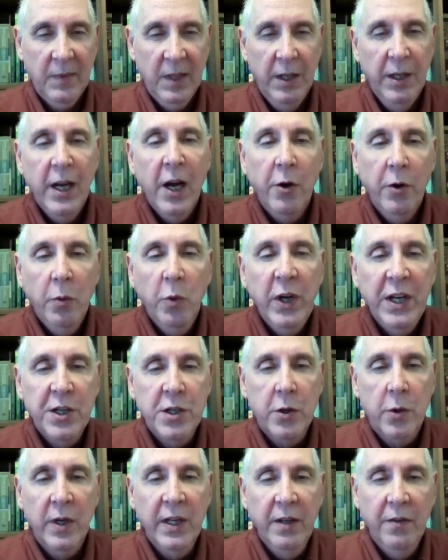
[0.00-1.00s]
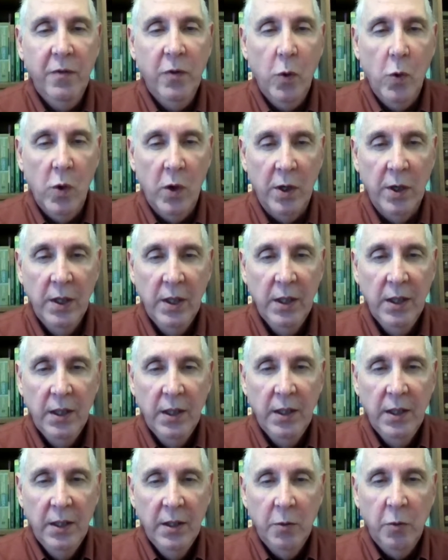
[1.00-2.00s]
Now in weeks 3 and 4,
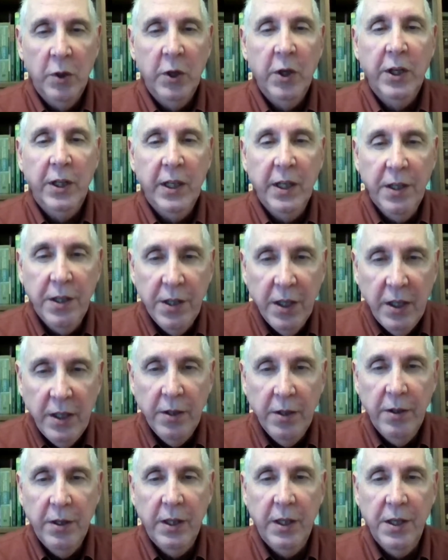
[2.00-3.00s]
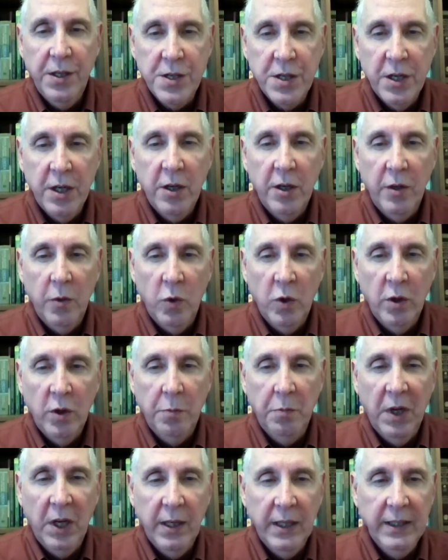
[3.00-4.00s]
we're going to continue to consider the
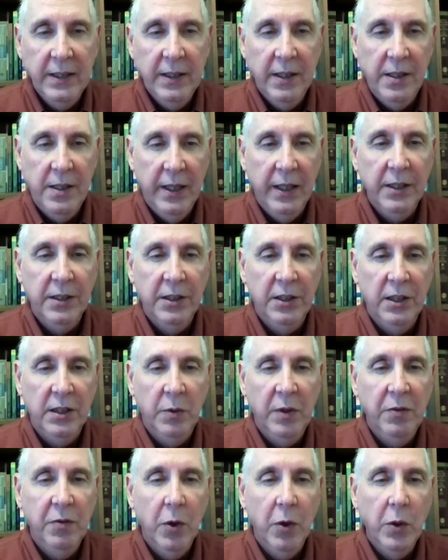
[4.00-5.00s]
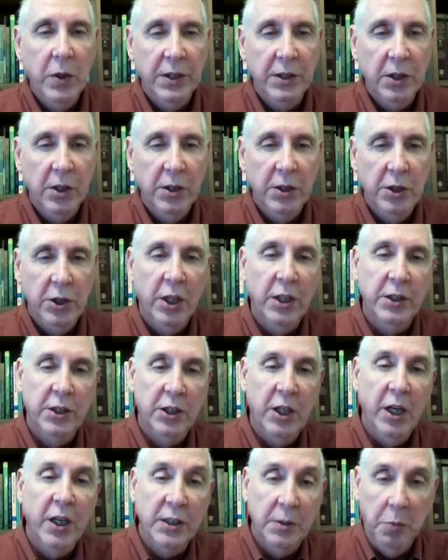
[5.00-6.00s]
world behind the text as we focus on John's
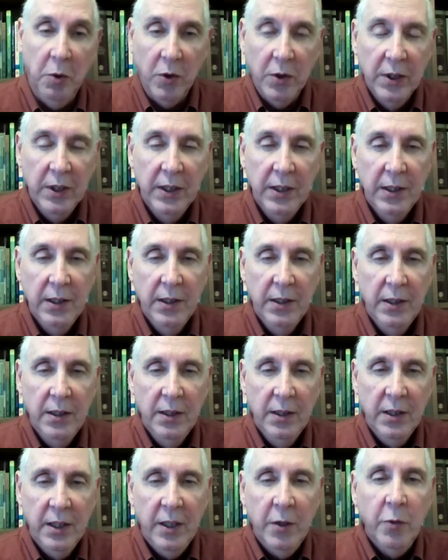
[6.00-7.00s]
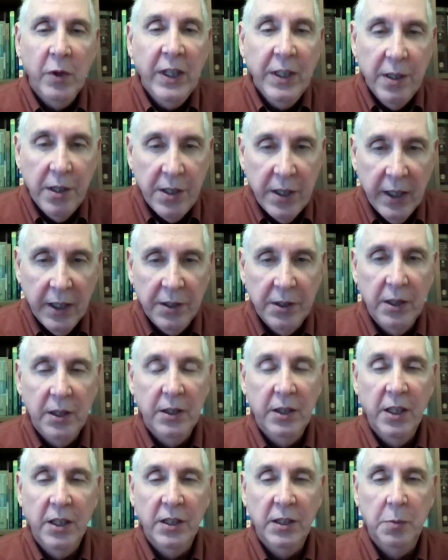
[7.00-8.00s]
Gospel and read the text of the
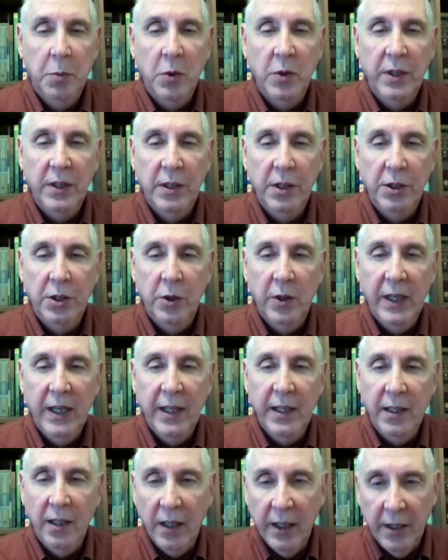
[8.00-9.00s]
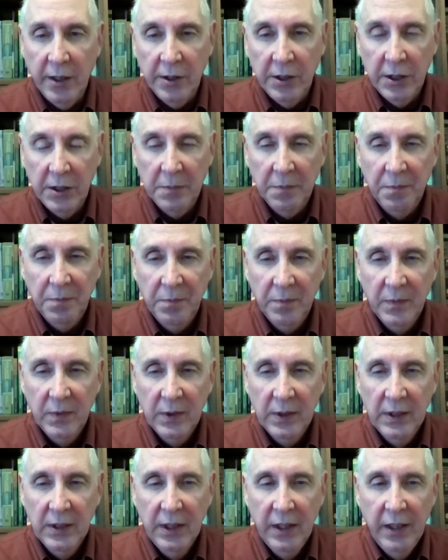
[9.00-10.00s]
Gospel and the Johannine letters.
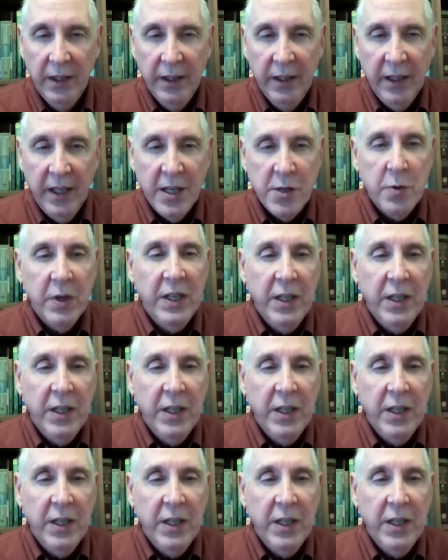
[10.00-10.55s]
As we